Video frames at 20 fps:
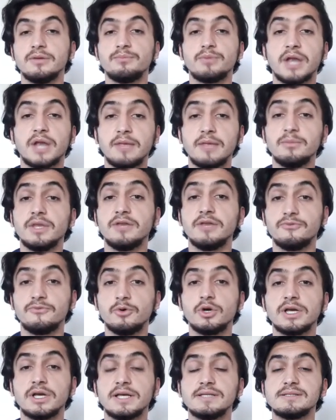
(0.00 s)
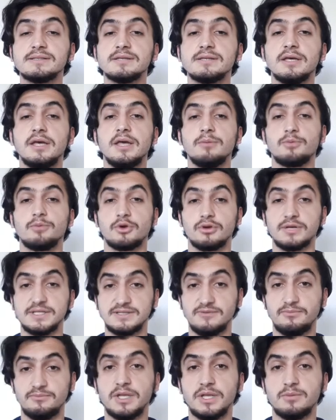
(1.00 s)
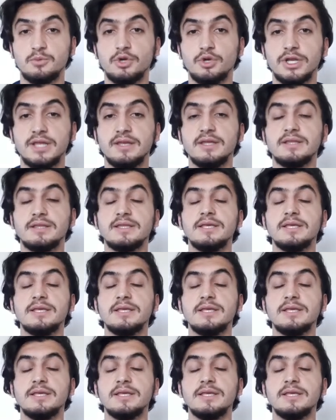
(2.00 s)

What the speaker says: primary focus, progressive pulmonary